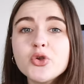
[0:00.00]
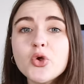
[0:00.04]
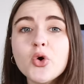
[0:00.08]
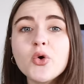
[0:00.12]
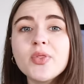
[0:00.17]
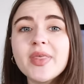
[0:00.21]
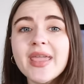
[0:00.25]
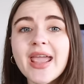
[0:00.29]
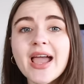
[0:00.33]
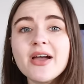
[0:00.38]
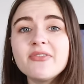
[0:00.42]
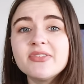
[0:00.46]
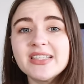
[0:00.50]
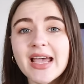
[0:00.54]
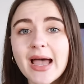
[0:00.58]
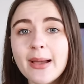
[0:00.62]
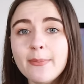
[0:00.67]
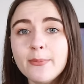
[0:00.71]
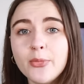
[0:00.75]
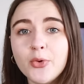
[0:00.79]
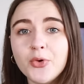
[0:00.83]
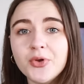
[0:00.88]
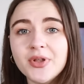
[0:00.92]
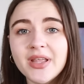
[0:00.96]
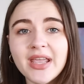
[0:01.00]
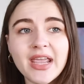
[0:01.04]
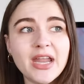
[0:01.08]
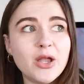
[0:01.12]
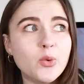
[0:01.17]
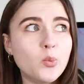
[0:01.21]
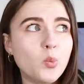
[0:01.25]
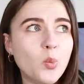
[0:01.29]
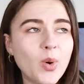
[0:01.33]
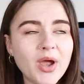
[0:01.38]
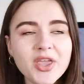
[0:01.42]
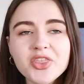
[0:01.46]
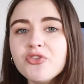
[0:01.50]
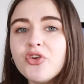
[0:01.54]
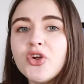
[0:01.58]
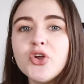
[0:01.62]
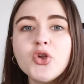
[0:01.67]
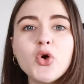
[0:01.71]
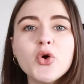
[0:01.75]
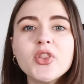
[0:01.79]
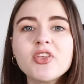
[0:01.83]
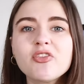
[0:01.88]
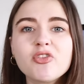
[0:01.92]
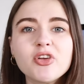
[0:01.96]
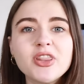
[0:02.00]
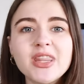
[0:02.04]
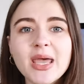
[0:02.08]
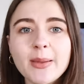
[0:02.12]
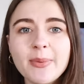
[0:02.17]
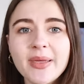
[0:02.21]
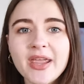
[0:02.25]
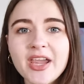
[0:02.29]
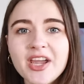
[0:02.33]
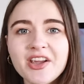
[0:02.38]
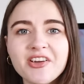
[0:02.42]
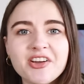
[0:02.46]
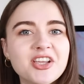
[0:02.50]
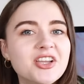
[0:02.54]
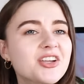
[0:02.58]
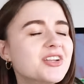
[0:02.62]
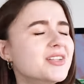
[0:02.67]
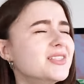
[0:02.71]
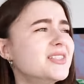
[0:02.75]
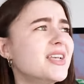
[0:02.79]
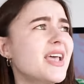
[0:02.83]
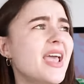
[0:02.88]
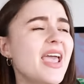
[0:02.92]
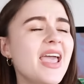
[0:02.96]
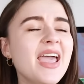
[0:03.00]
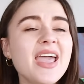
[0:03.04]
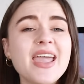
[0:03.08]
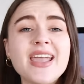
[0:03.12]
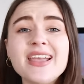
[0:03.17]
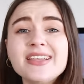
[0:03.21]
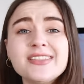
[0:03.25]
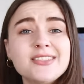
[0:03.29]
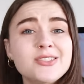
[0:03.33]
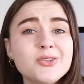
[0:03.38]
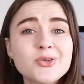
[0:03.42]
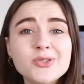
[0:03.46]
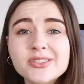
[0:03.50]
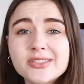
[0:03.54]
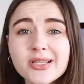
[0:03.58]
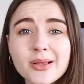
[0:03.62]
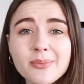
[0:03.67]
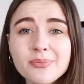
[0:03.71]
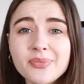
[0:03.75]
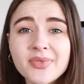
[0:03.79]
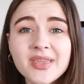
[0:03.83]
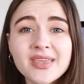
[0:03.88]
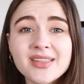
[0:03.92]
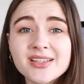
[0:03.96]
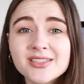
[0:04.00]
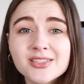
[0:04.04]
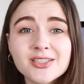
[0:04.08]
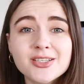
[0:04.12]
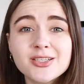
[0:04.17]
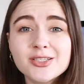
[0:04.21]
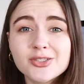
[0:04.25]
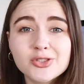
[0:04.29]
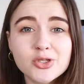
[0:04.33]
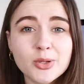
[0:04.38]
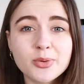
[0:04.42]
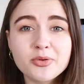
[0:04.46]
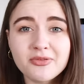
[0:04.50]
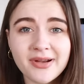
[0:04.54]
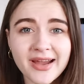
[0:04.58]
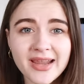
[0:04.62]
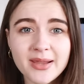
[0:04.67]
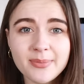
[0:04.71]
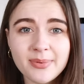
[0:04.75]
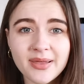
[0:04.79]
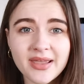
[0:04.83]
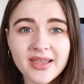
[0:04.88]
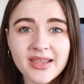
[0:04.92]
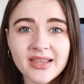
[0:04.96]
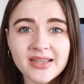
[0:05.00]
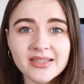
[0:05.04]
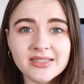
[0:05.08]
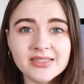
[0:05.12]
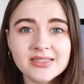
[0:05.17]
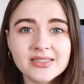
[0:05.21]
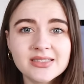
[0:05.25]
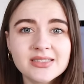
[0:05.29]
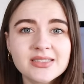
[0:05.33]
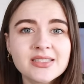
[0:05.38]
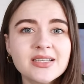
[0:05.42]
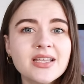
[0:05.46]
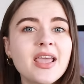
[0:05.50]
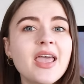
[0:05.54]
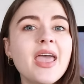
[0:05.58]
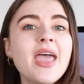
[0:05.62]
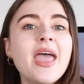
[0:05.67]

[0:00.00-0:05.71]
not they have a tampon in, whether or not they're on their period. It's not something that's going to stop a rapist.